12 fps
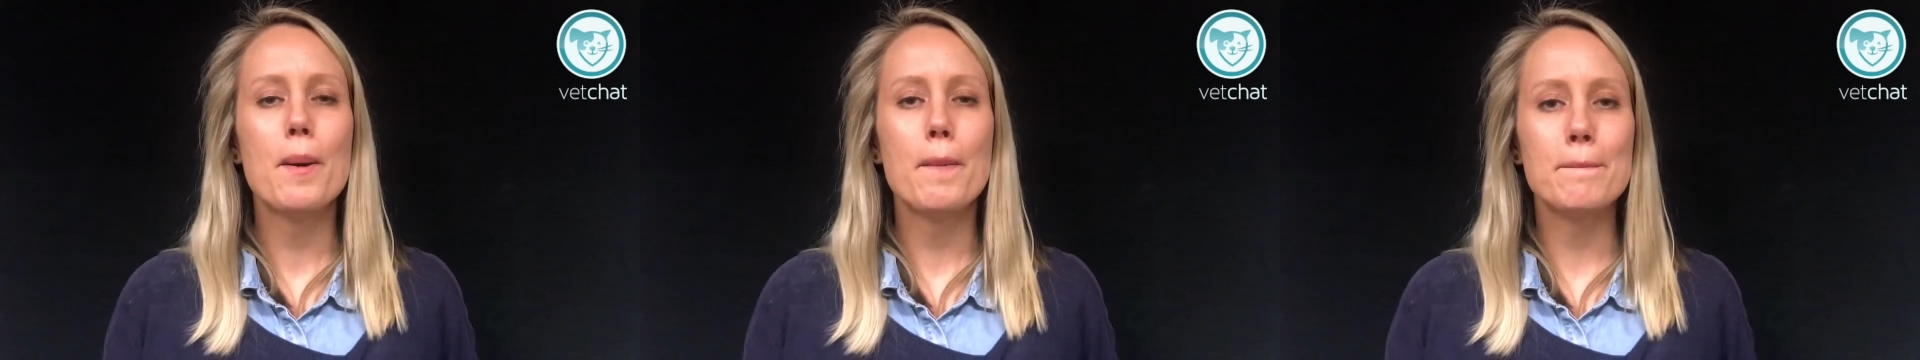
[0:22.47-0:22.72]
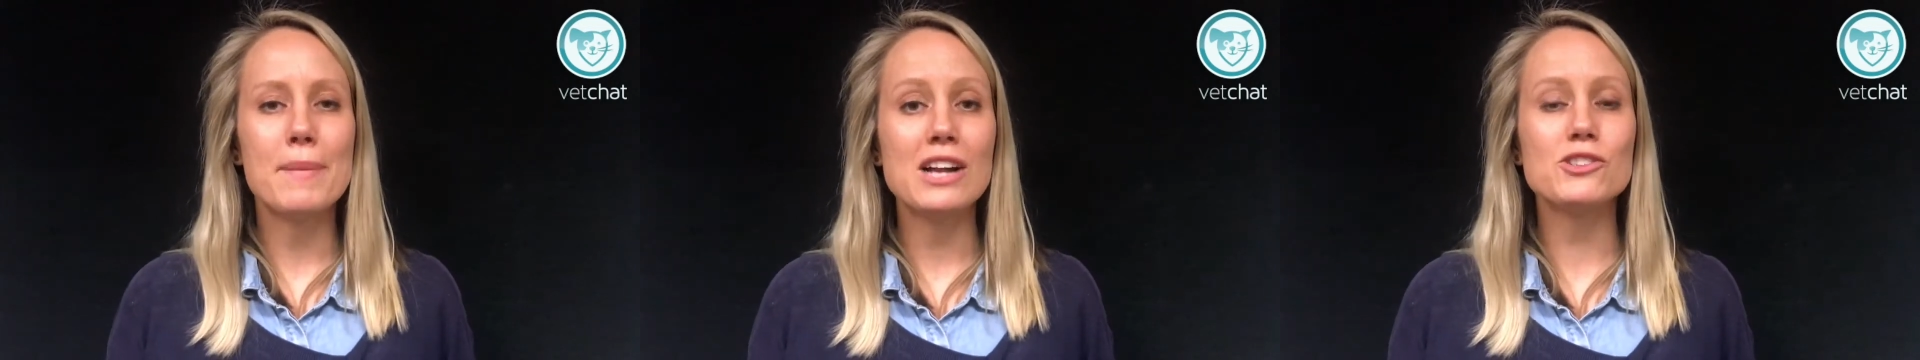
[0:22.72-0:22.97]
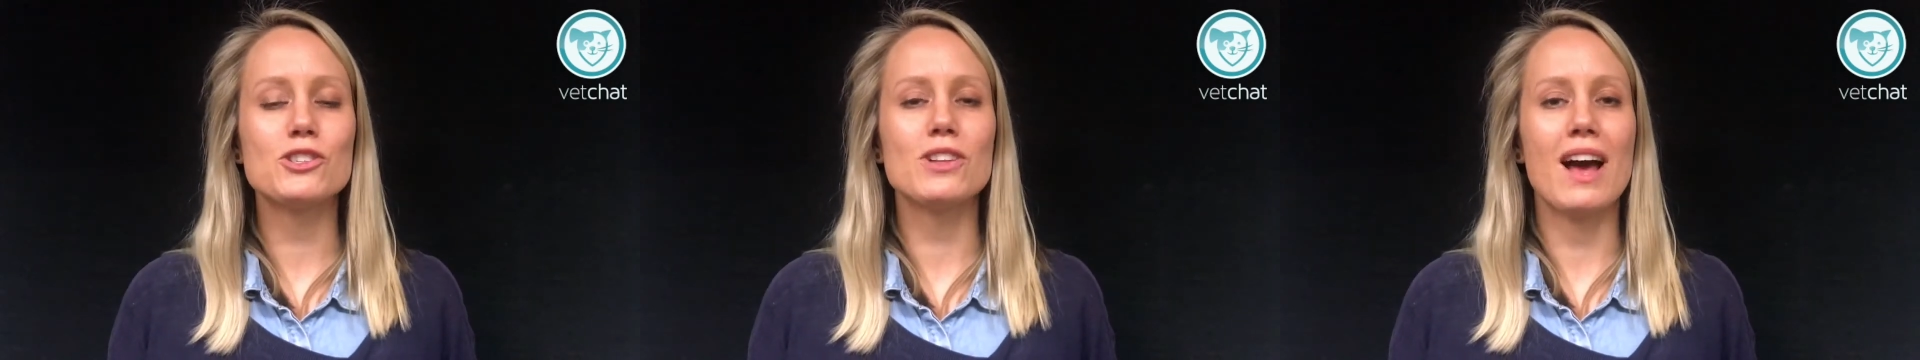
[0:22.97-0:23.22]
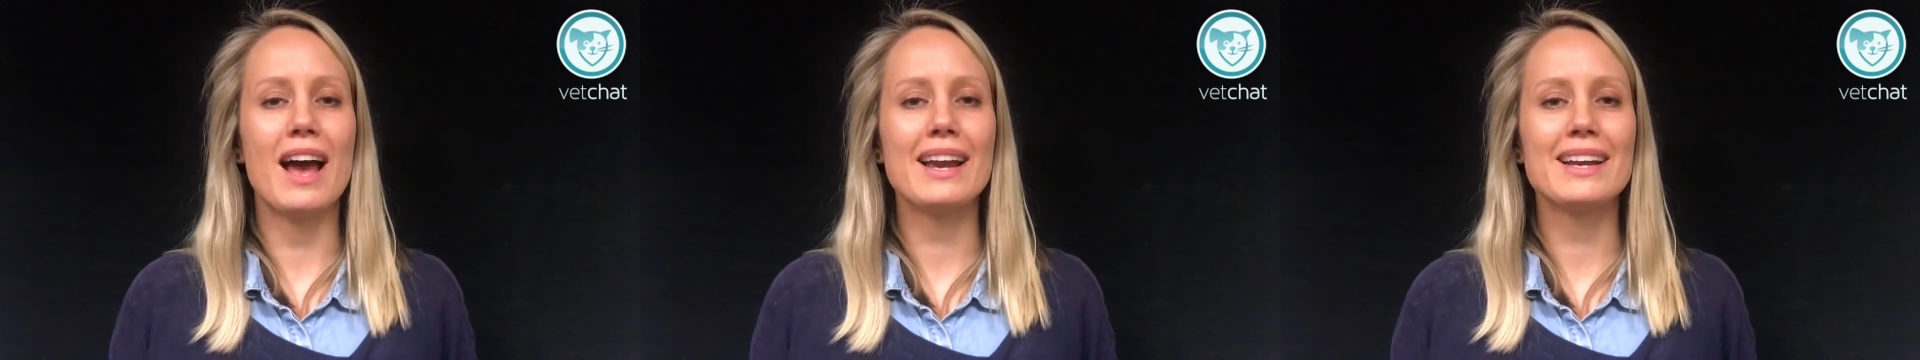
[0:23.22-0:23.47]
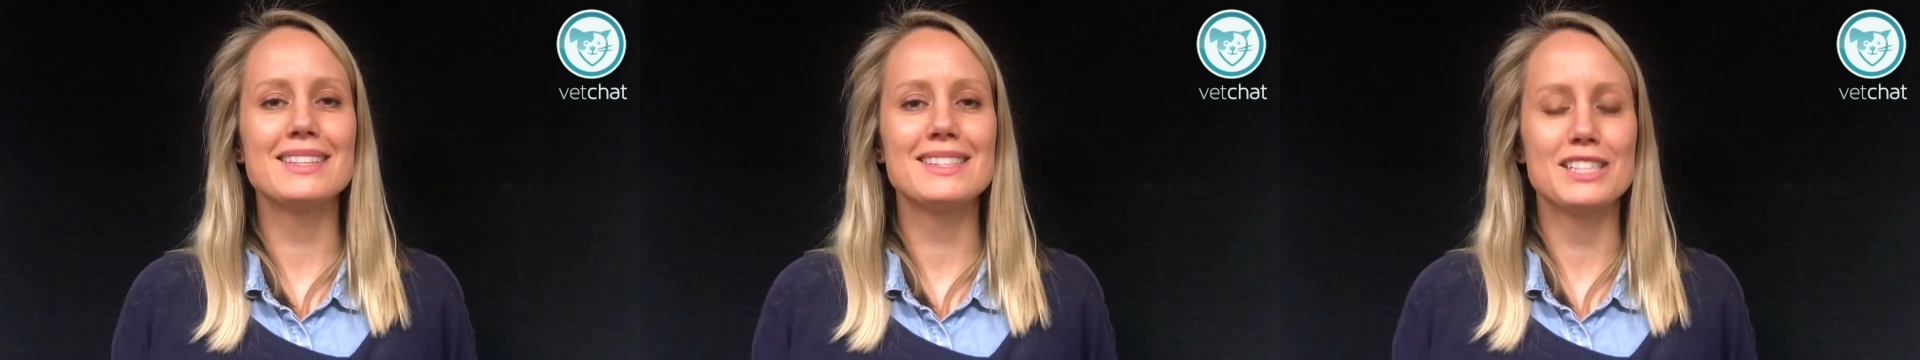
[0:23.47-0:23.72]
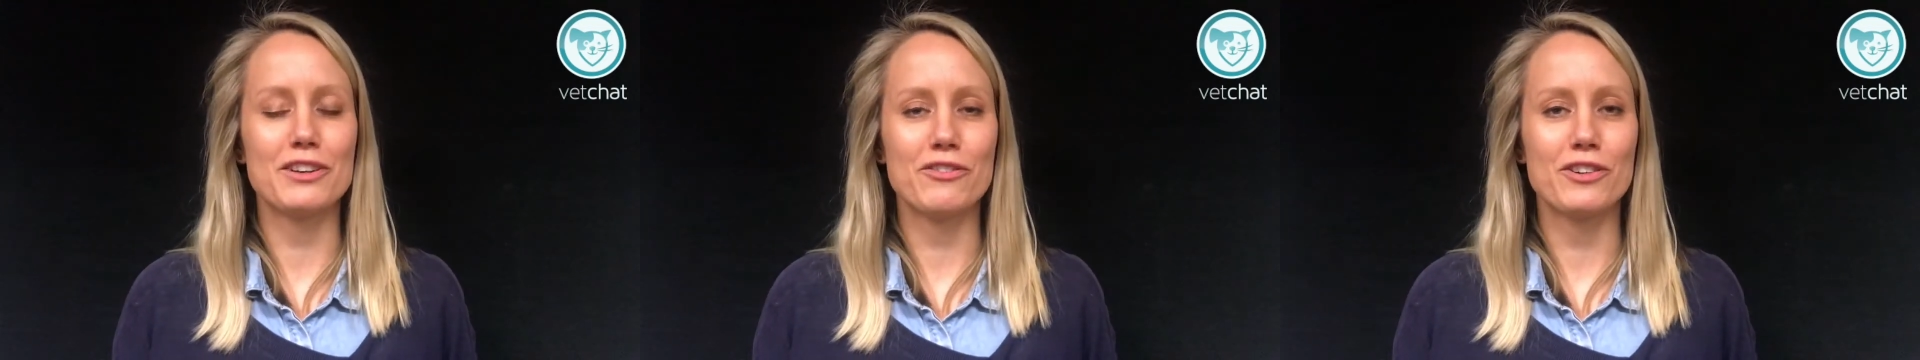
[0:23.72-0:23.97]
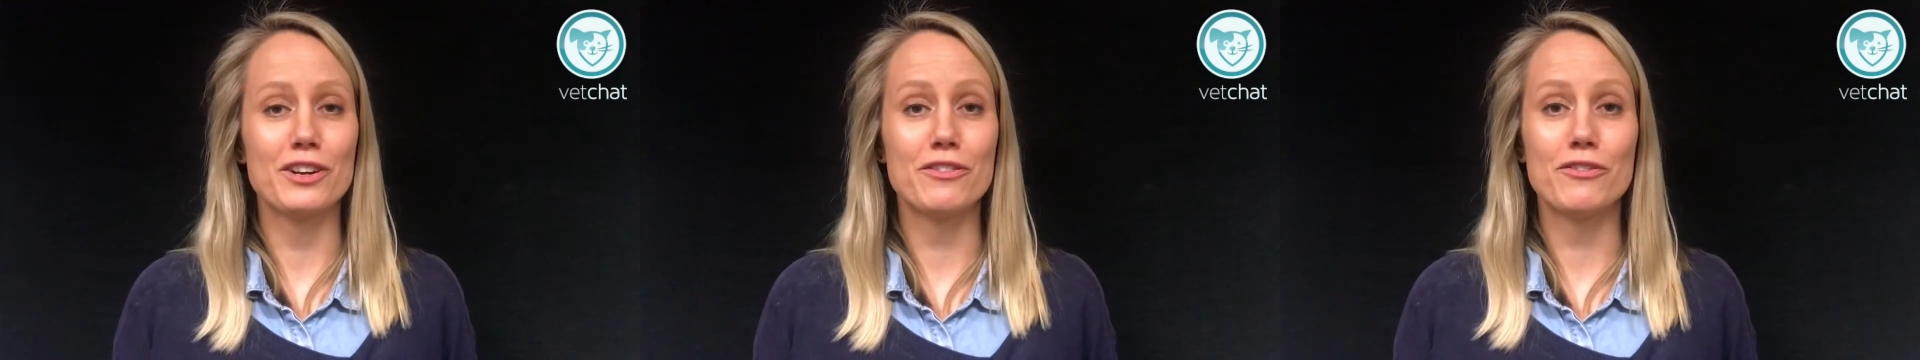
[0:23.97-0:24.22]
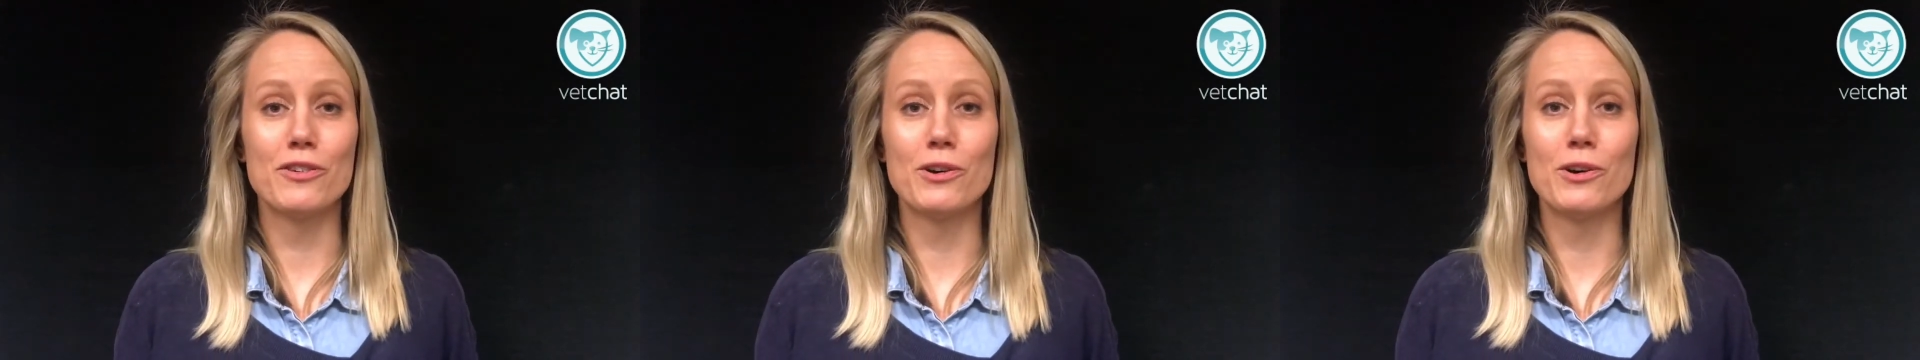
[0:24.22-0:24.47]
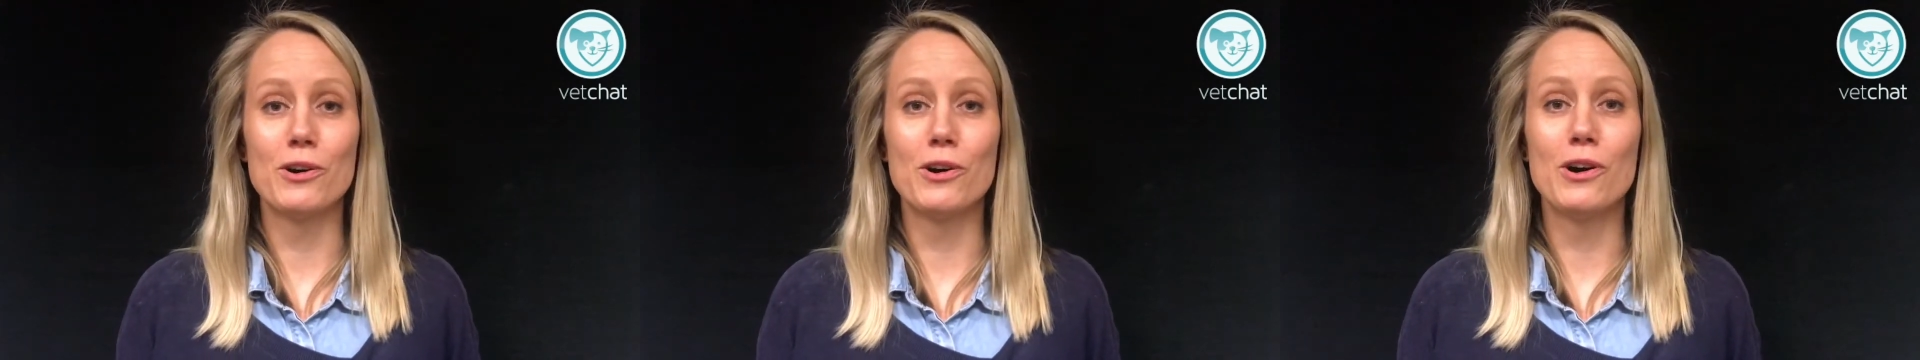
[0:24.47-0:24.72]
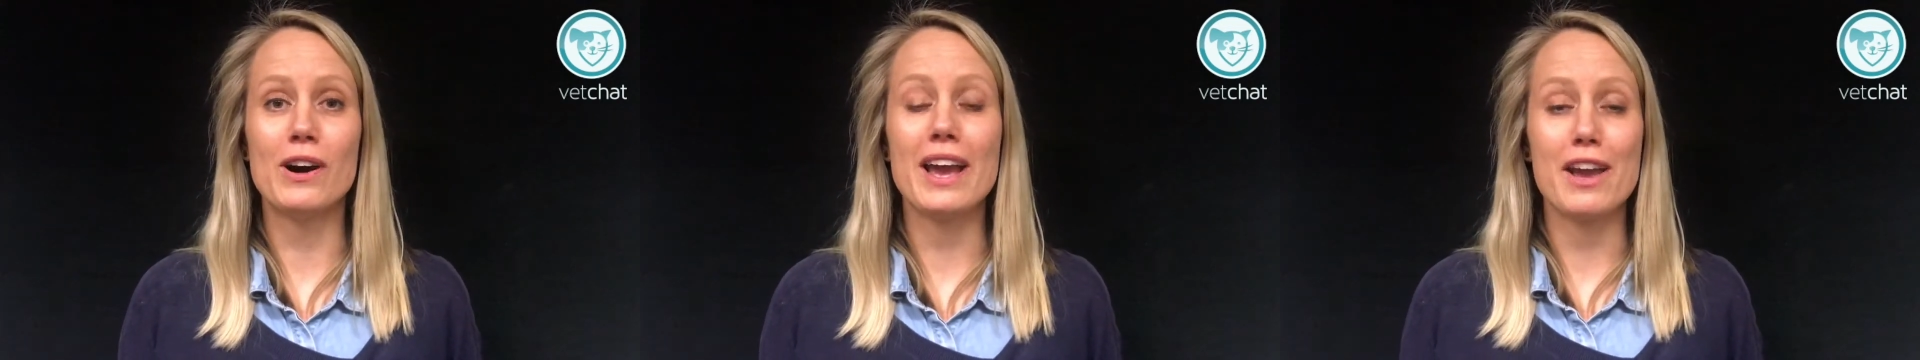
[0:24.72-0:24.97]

much like it's different for